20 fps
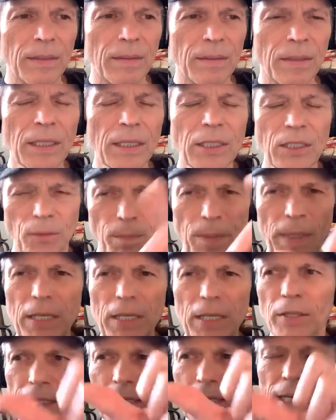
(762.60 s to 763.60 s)
This is
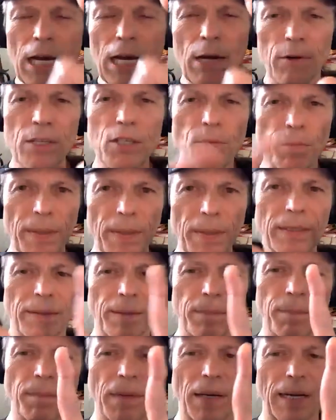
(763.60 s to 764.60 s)
basically how I spent
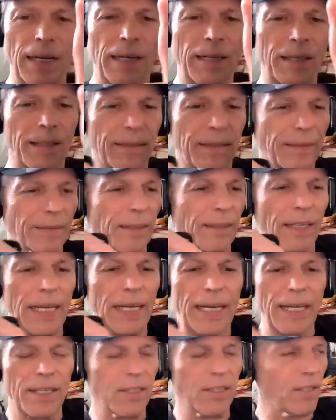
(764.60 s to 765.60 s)
the
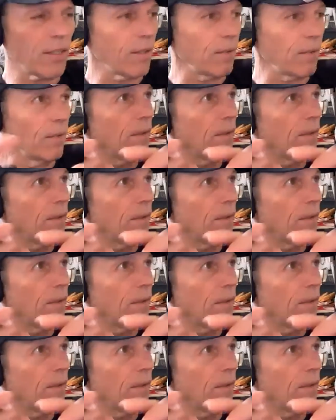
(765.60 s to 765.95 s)
last